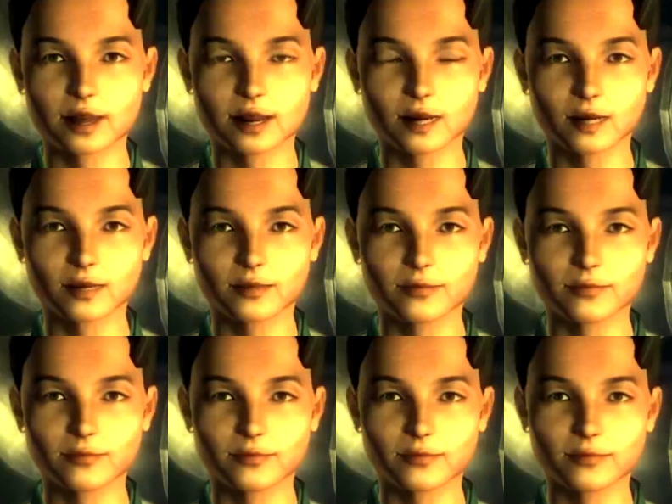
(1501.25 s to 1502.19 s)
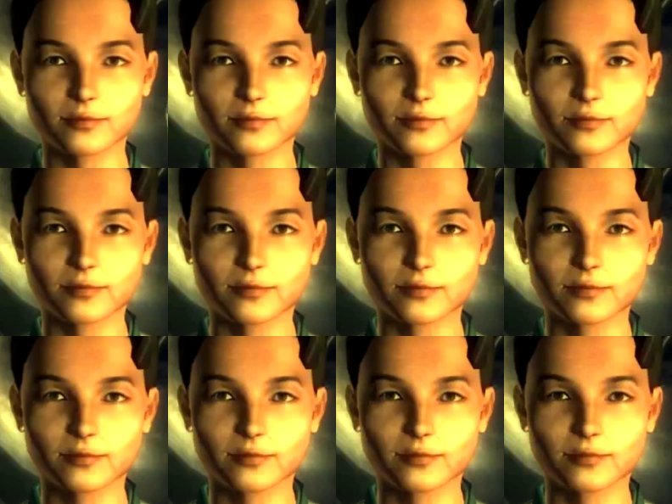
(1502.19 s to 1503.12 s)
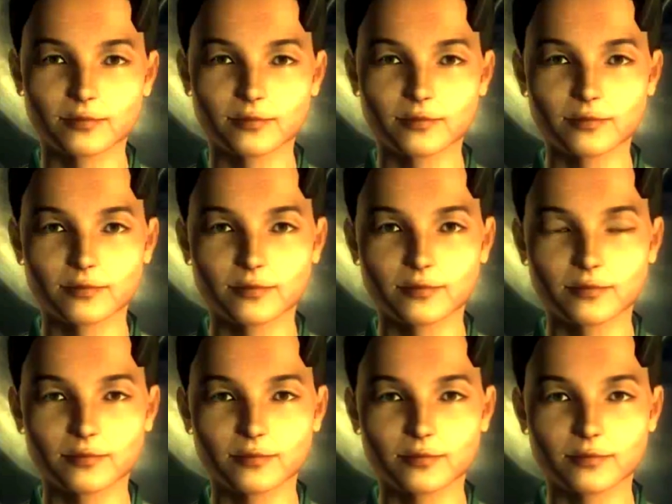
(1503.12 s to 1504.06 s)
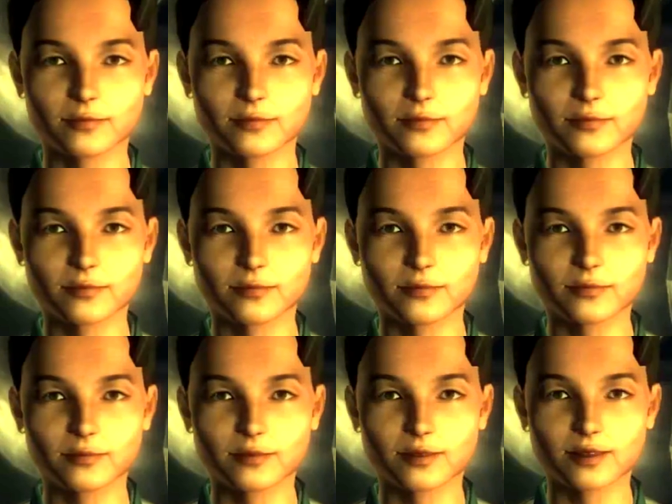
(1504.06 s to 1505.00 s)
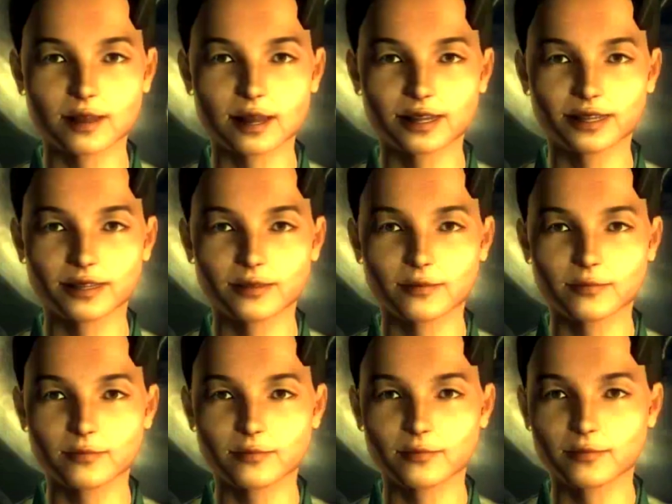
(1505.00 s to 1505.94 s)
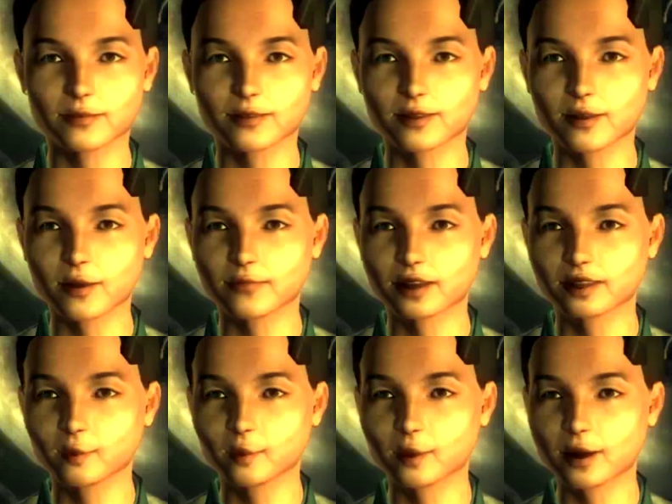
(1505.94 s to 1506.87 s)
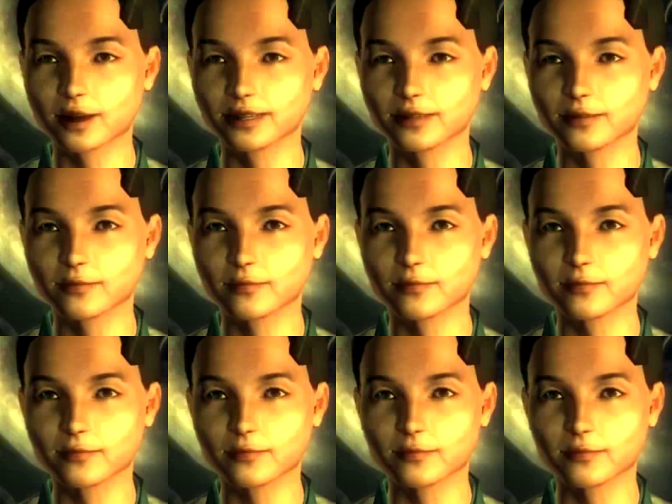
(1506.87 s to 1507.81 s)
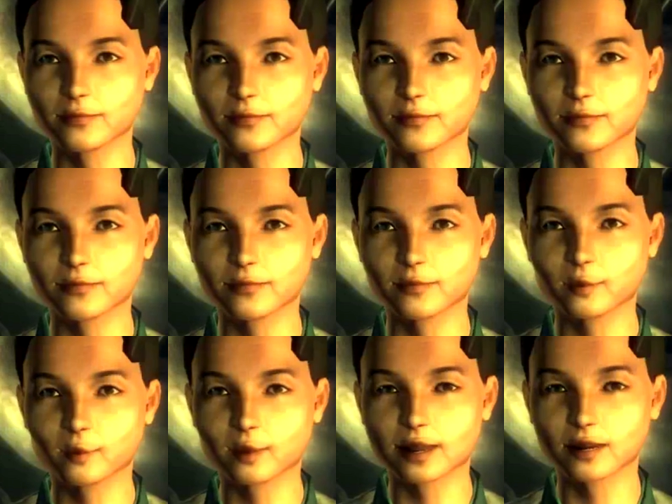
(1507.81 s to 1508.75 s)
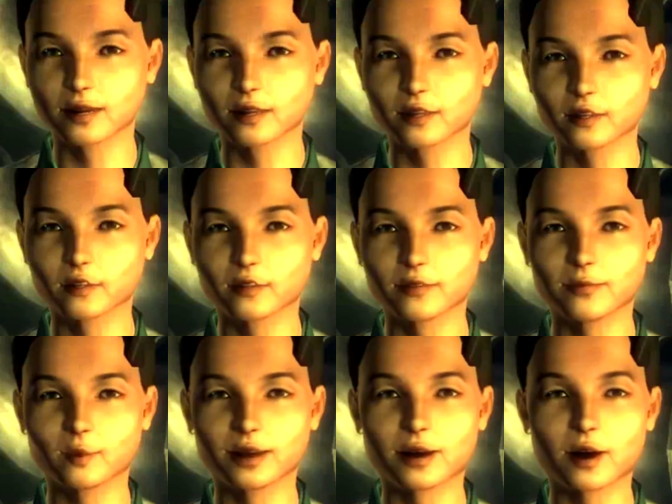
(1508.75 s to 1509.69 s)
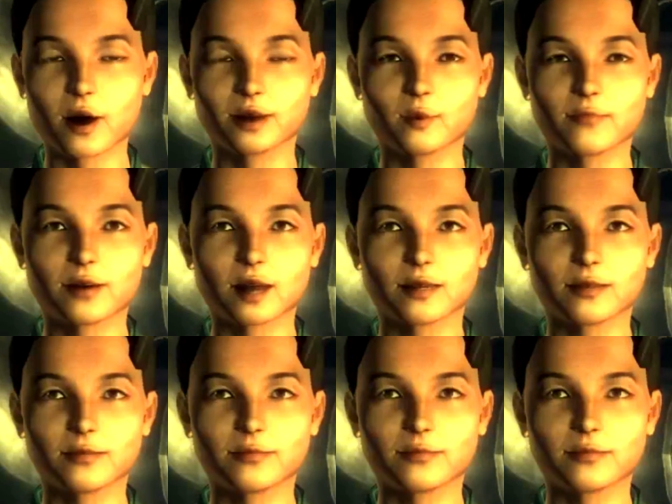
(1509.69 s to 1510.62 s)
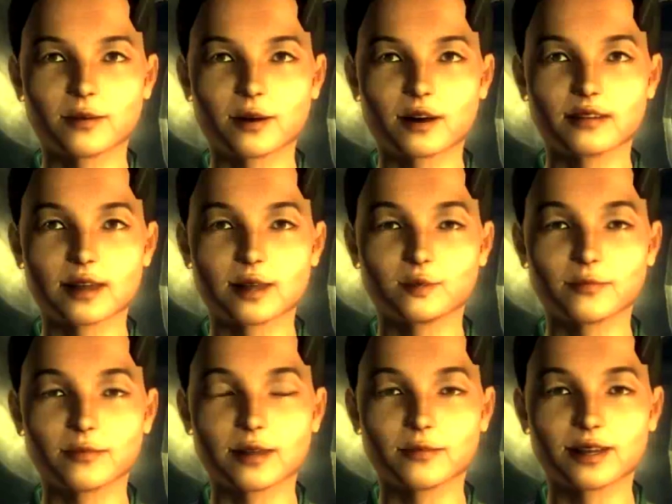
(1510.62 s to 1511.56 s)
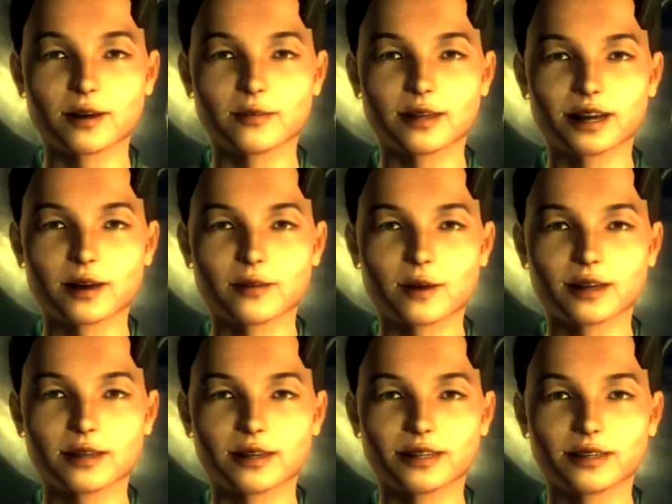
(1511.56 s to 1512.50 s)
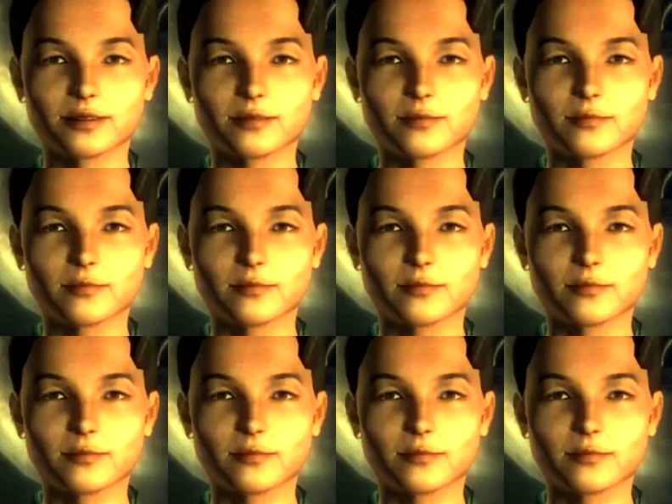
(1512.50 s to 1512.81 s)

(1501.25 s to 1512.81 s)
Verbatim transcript: again. Surprisingly, I had never fucking known. Yes. Your mother was. Well, she was a good woman, a very dedicated scientist.